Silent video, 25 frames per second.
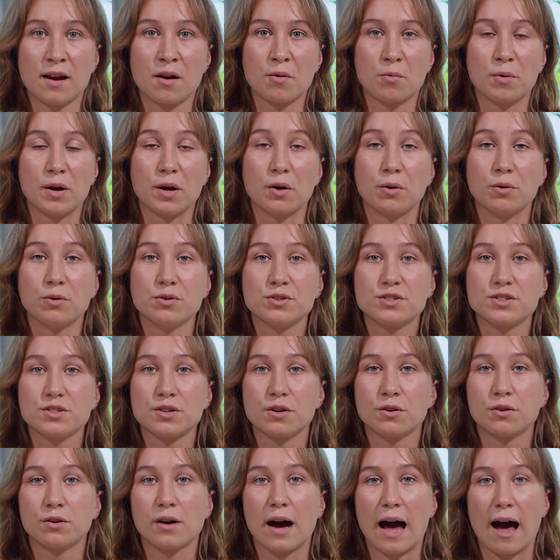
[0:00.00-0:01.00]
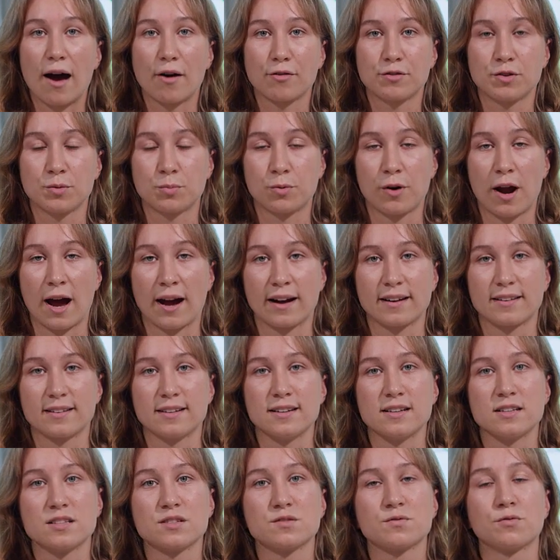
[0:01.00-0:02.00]
We also have to
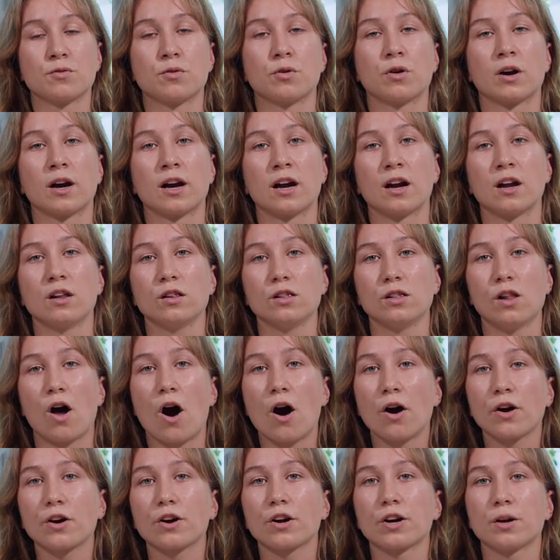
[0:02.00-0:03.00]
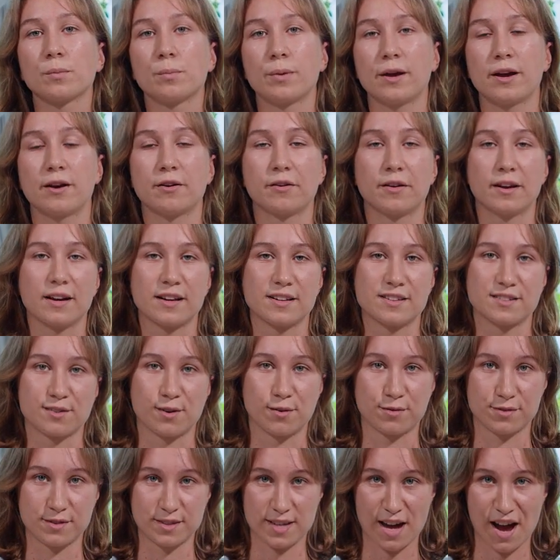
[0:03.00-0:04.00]
practice for longer periods
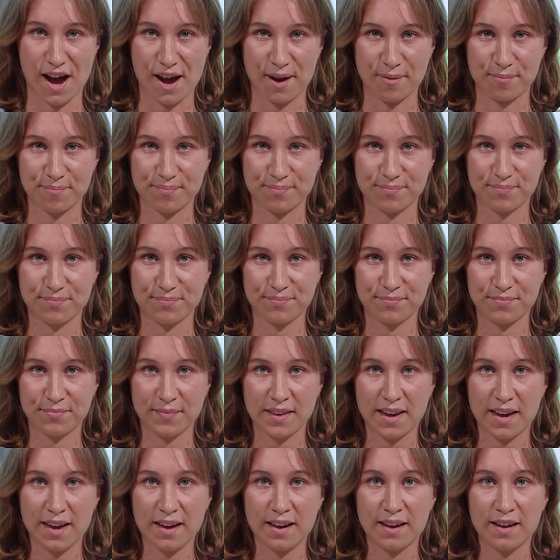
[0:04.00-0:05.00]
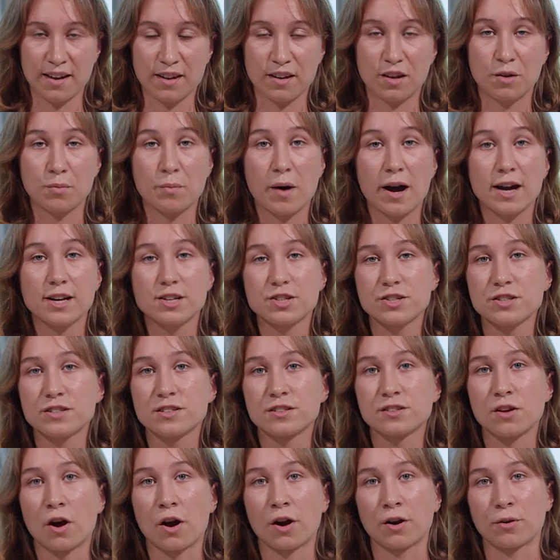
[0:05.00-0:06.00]
of time. You might just
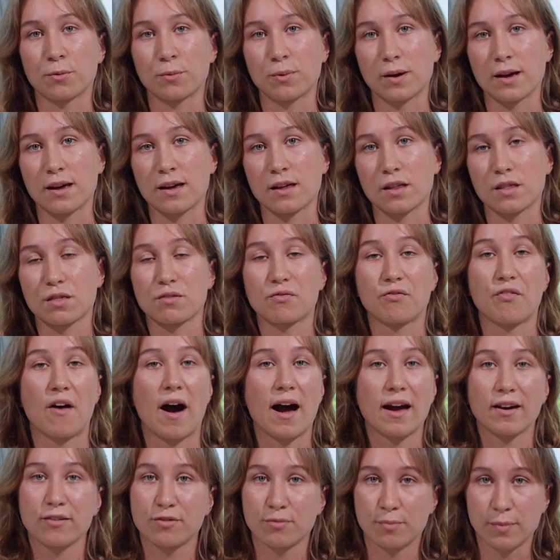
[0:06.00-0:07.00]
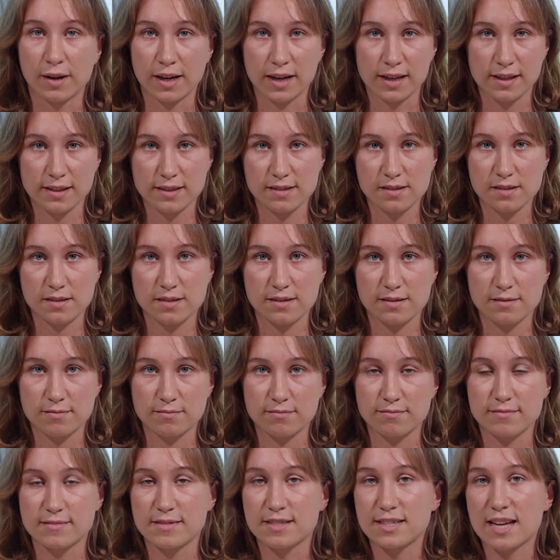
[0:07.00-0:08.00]
start with 5 minutes,
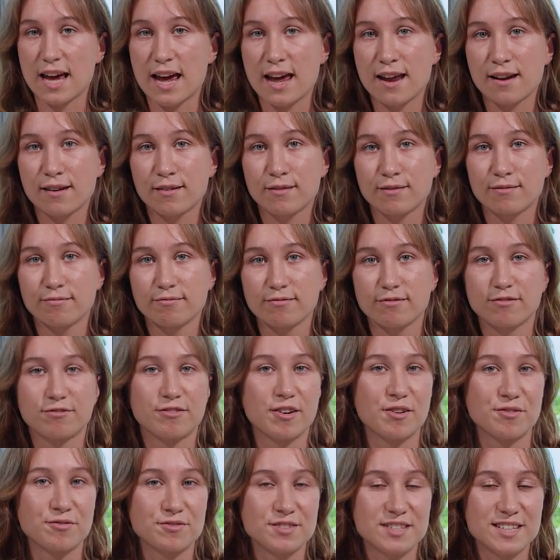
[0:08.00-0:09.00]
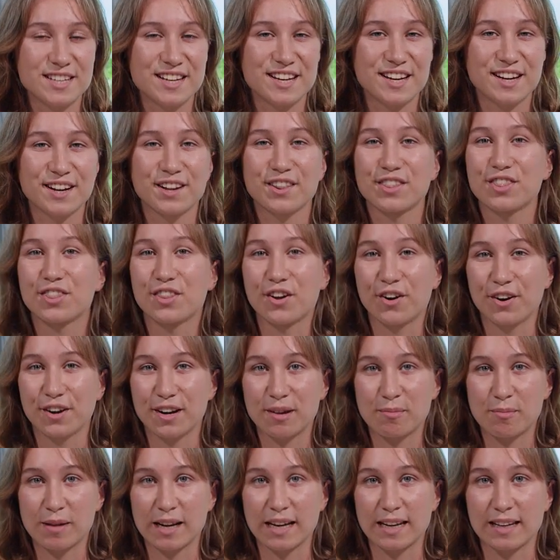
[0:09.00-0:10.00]
10, 15,
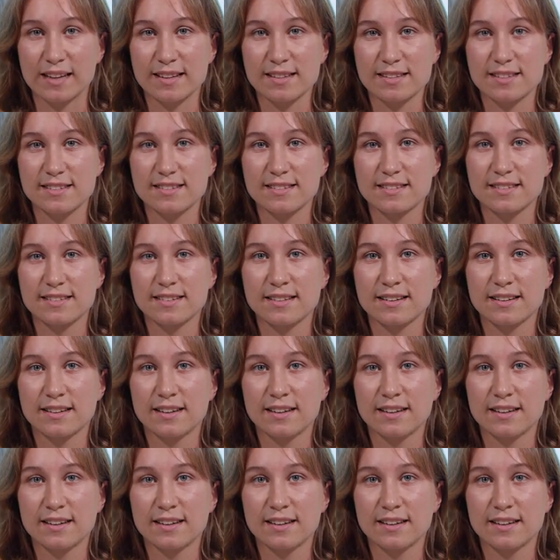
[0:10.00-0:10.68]
30 minutes.